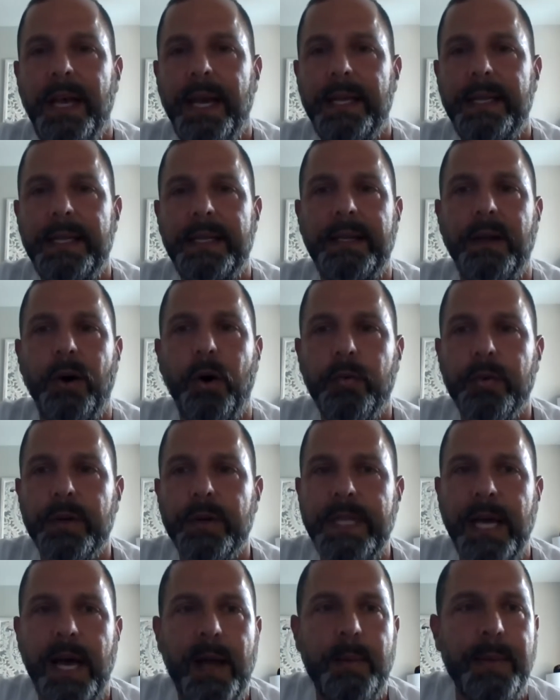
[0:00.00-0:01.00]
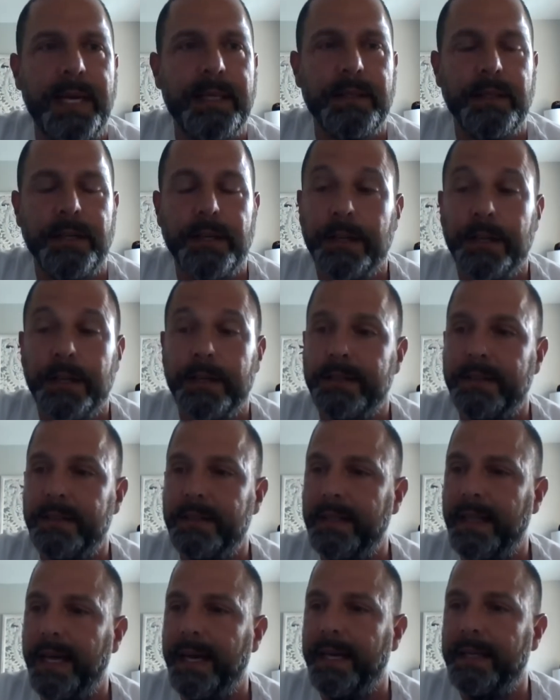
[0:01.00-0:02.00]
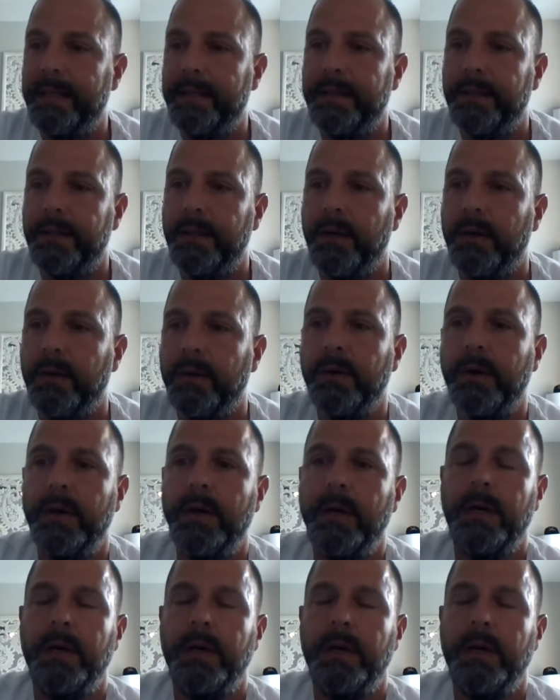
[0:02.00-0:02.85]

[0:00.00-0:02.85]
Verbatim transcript: And over time, I learned that, you know,